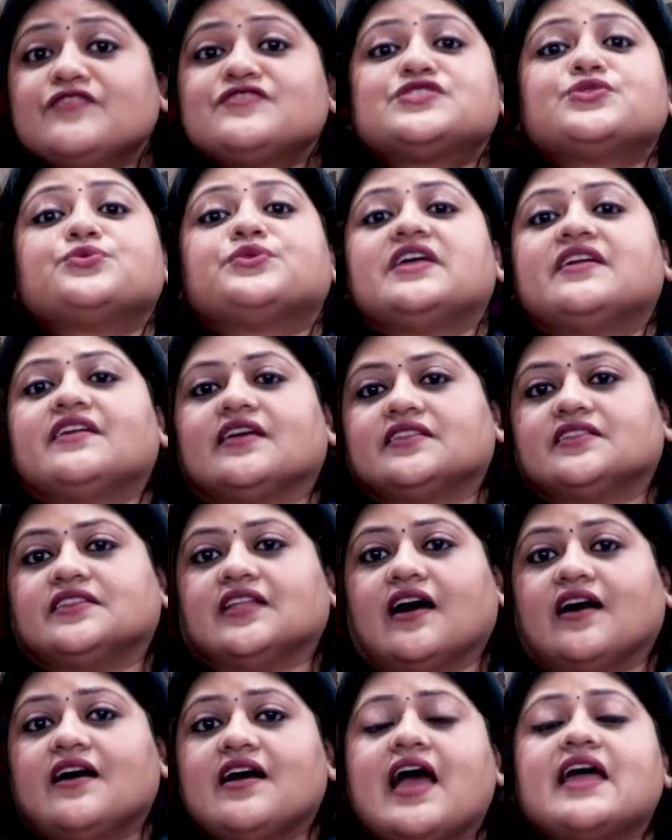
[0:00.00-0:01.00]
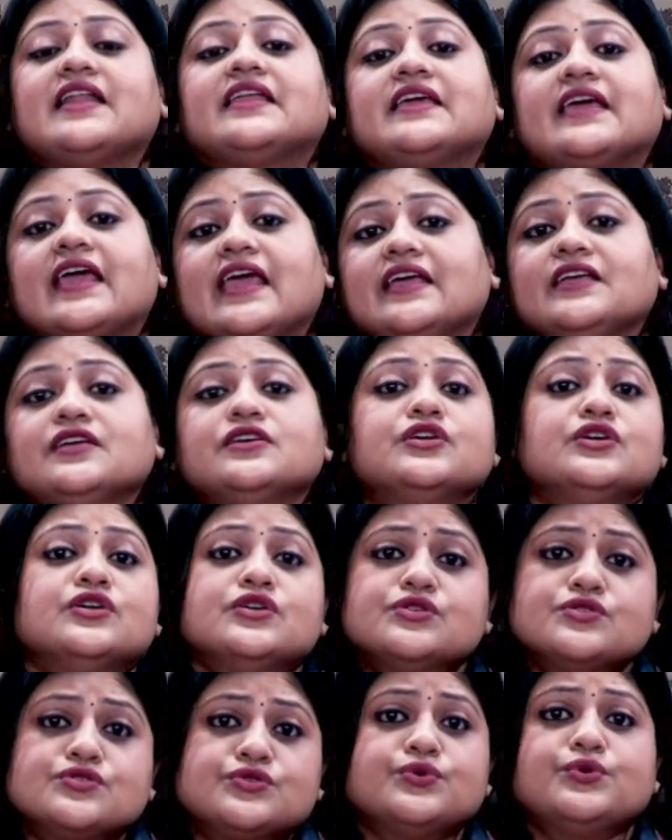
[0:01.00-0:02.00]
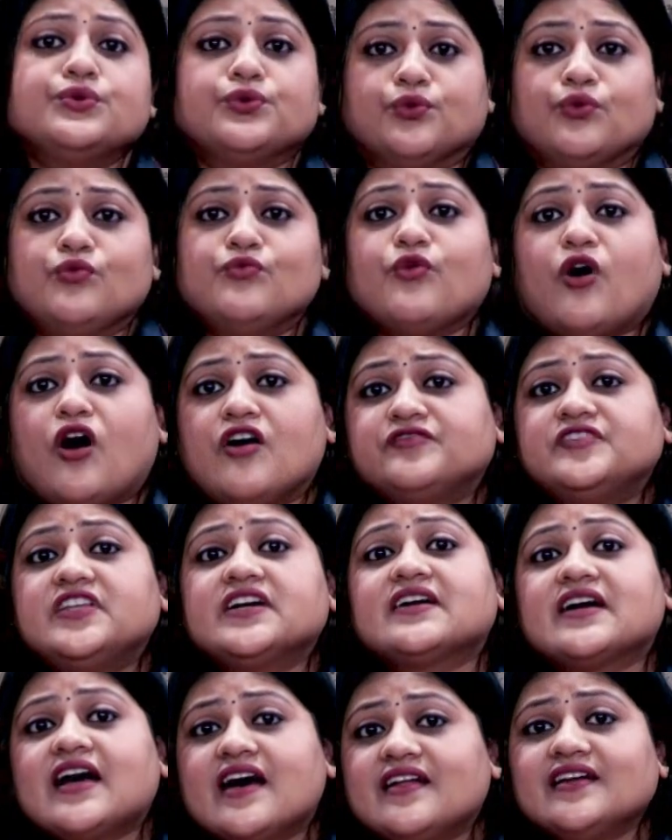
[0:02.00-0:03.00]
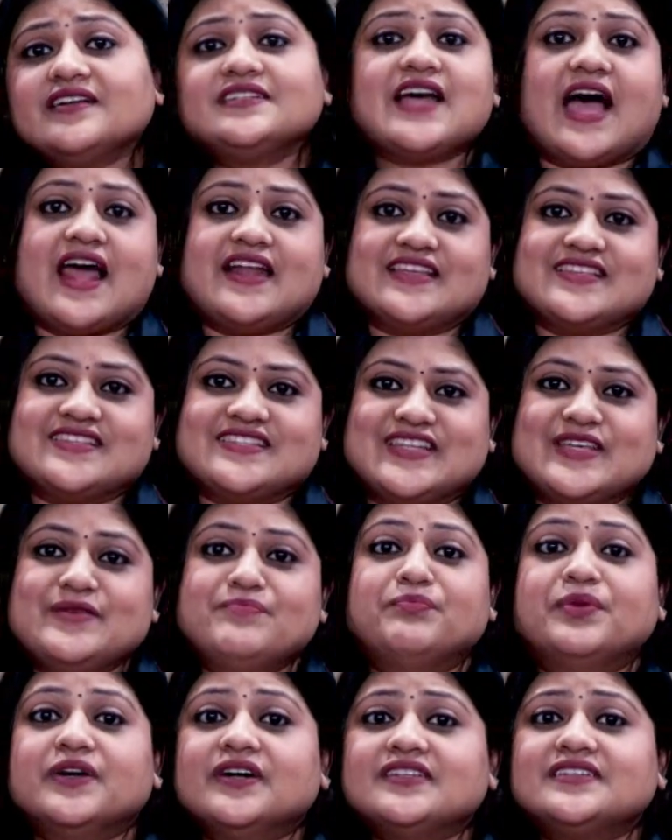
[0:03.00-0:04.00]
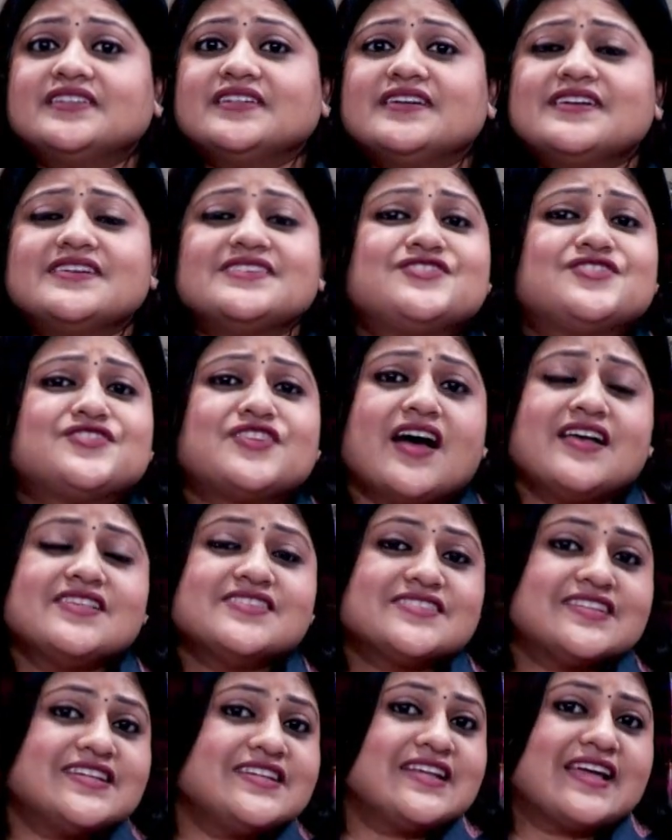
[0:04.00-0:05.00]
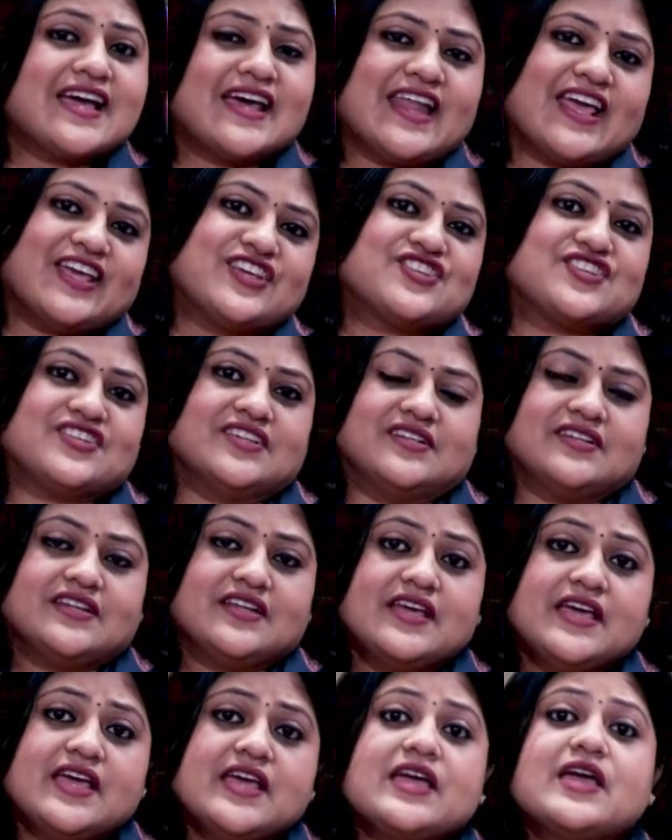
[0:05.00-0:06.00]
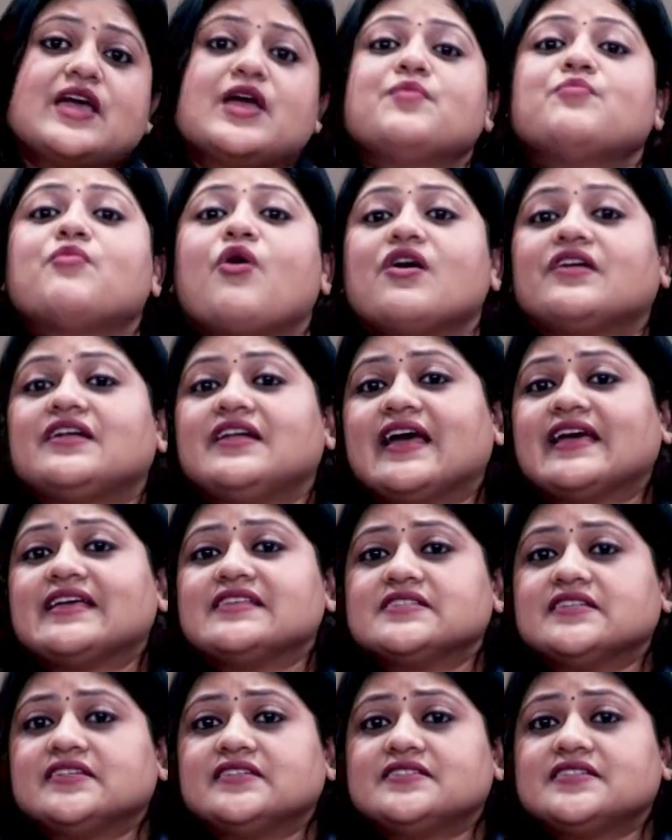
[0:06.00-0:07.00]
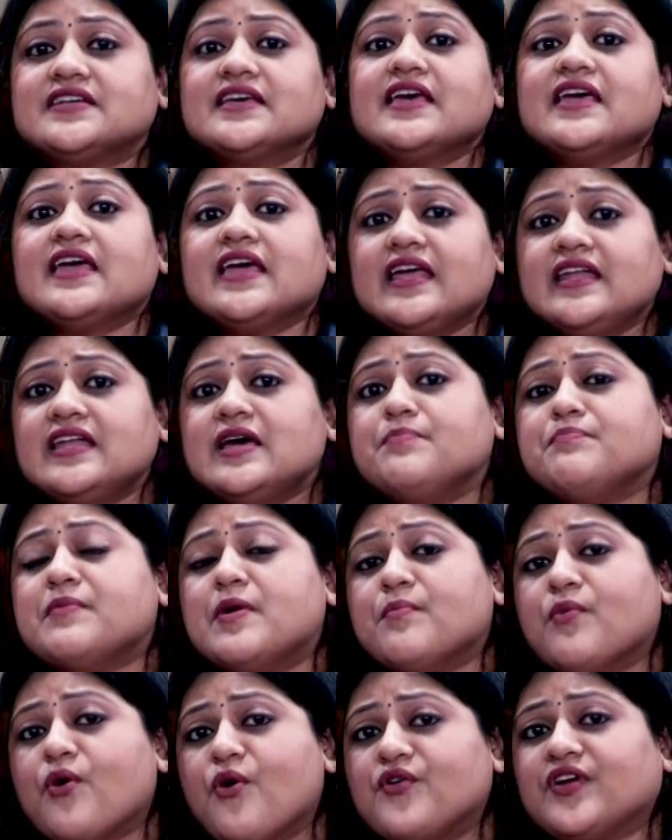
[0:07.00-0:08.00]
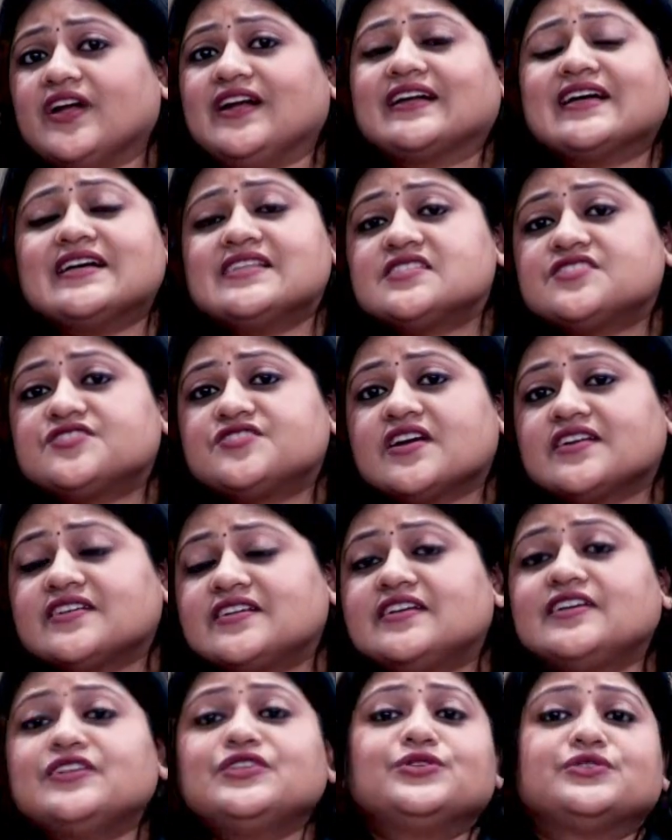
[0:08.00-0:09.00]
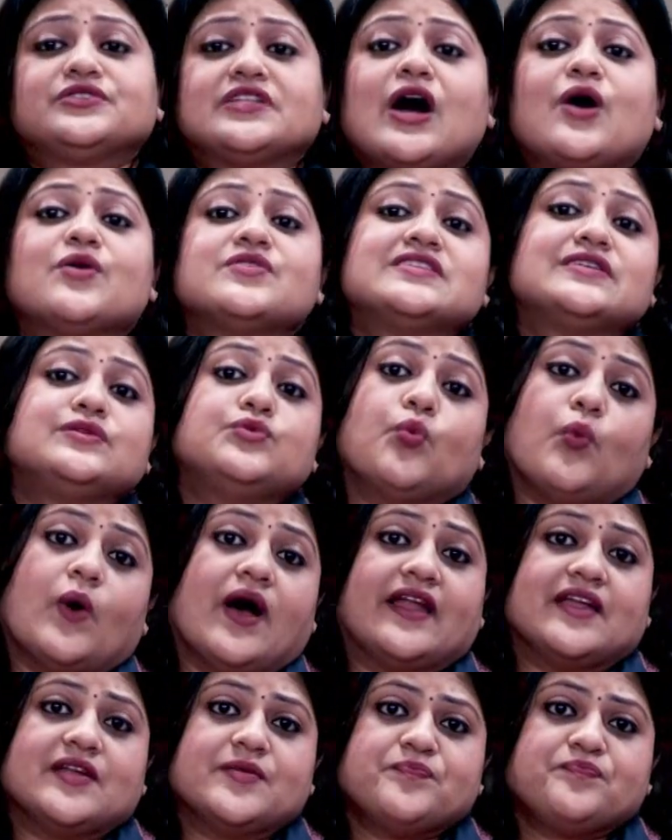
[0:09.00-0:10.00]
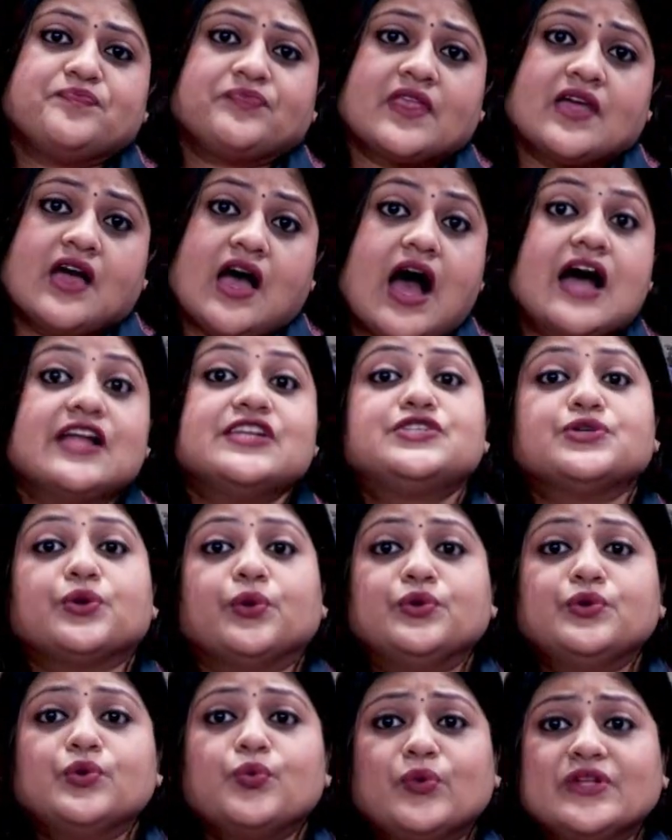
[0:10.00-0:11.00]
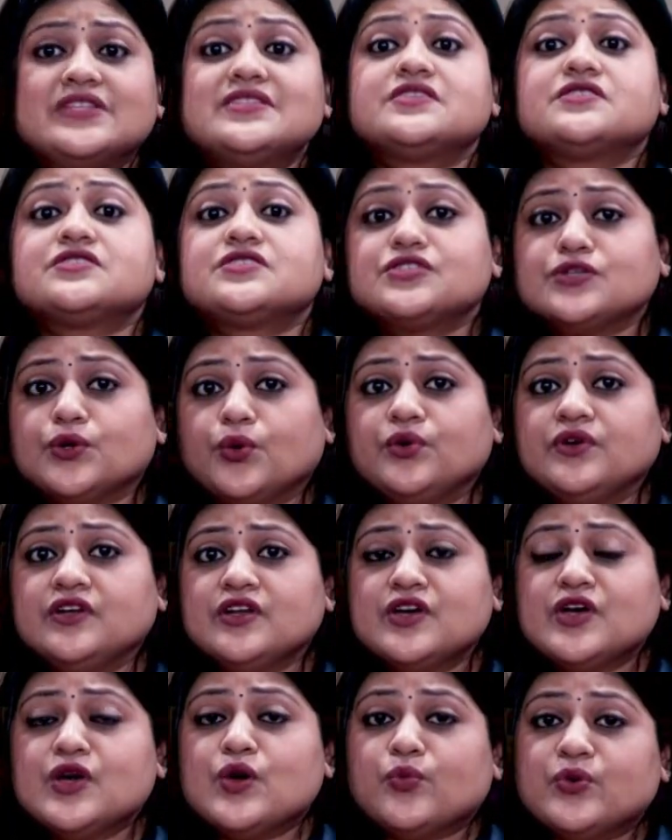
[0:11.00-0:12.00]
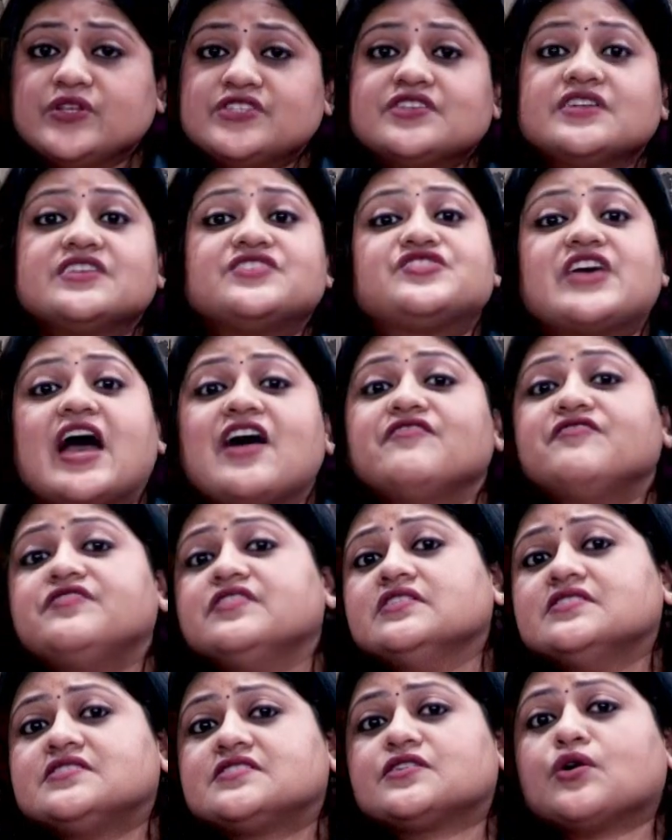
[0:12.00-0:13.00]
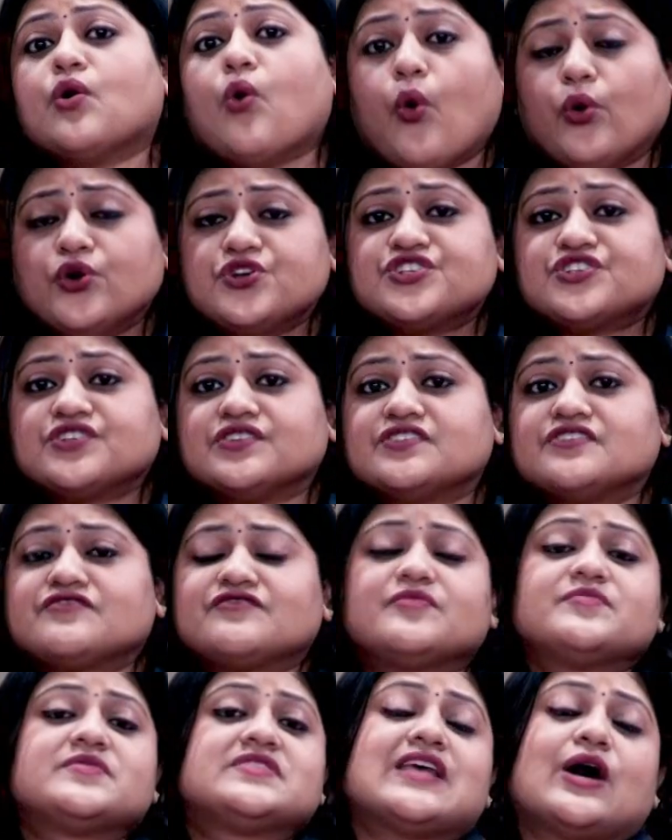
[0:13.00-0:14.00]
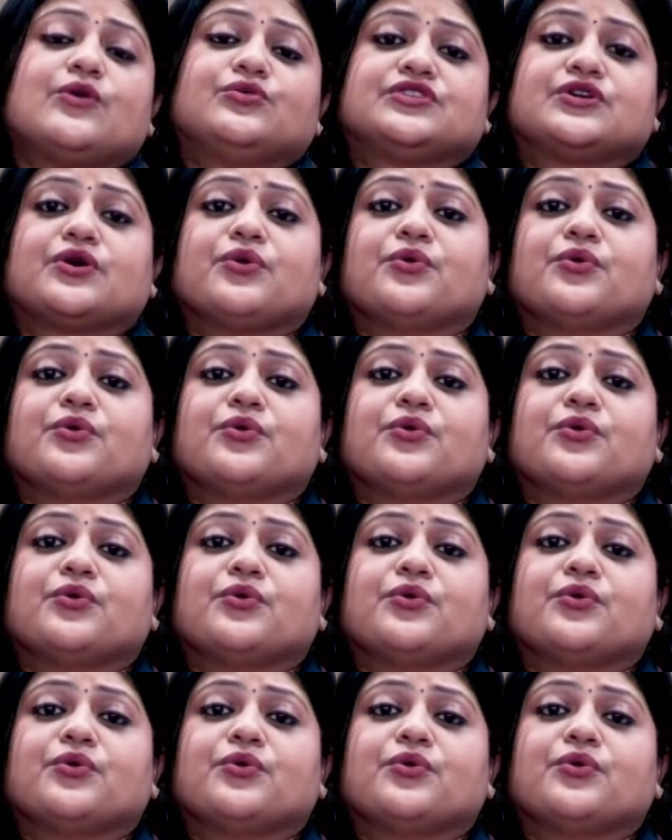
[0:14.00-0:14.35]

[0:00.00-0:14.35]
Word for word: of Suriratna and King Suro of the Karak dynasty birthed a transcendent connection, immortalized it in a memorial constructed in 2001 adorned with stone which traversed oceans from South